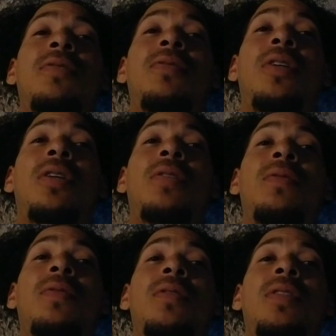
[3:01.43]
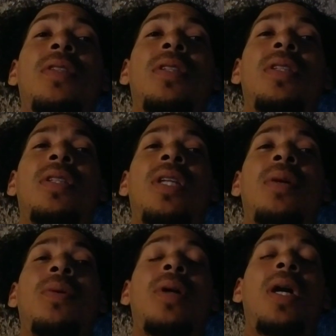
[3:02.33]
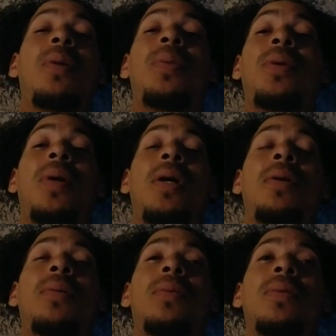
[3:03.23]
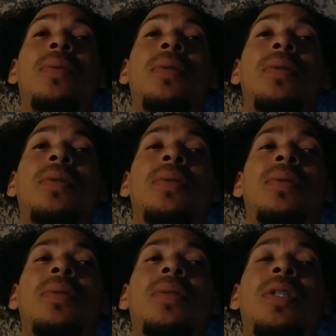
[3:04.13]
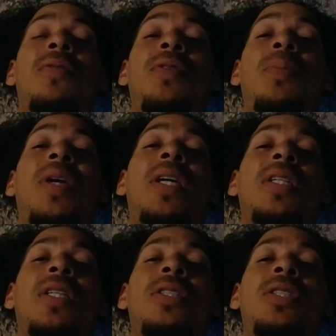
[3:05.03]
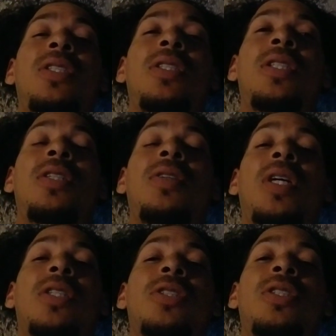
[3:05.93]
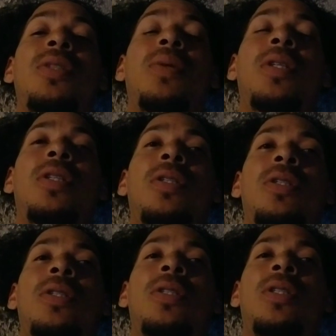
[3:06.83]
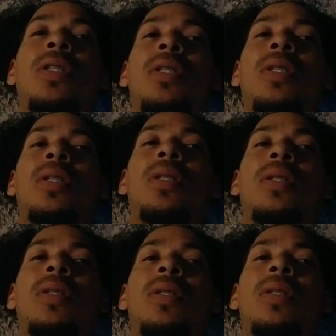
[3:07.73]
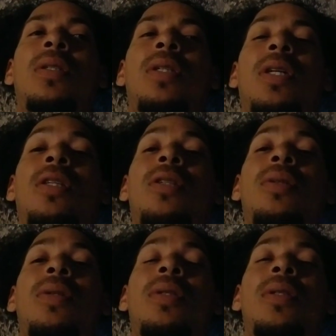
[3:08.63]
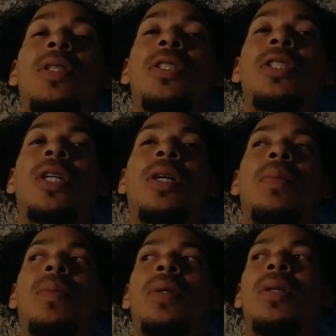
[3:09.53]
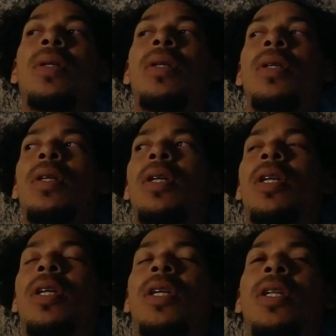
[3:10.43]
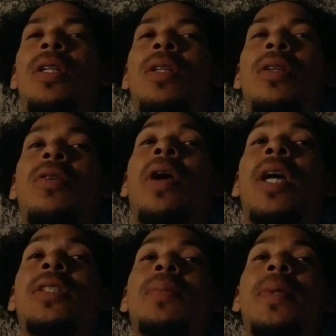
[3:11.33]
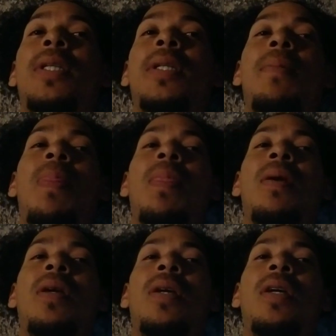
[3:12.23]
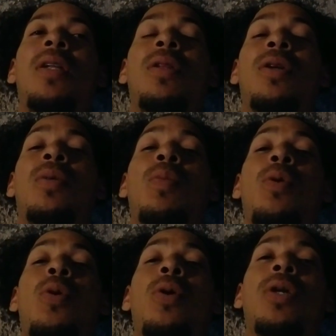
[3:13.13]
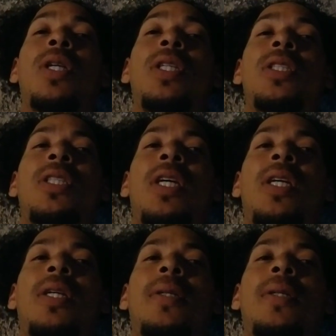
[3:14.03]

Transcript: involved that will help you out if you pay attention and you actually want to learn how to do this job and grasp it and learn more each day.